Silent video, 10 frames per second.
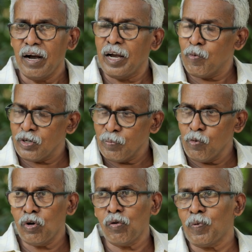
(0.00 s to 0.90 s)
I bought the
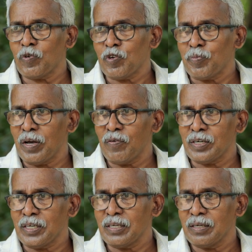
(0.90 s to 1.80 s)
book of Professor
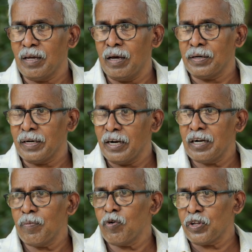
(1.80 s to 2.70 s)
Miyawaki and
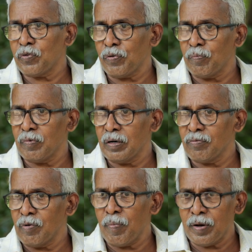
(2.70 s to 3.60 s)
learned about it from uh,
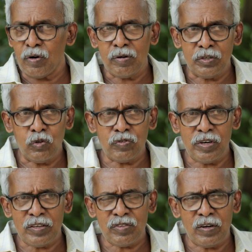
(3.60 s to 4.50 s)
web and all. In those
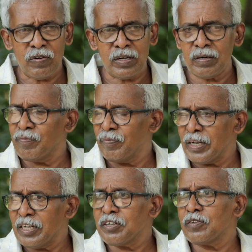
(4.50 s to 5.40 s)
days, there were
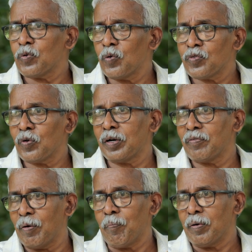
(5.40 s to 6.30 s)
very little source on
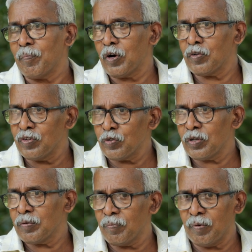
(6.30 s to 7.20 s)
web because this is